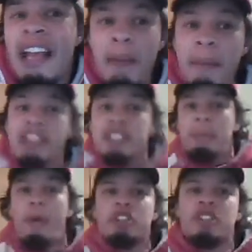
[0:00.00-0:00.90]
Am I
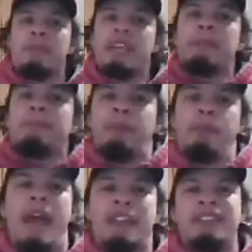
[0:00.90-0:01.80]
supposed to be
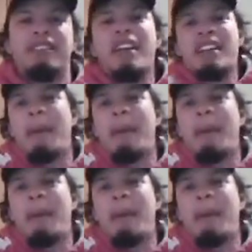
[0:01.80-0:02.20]
impressed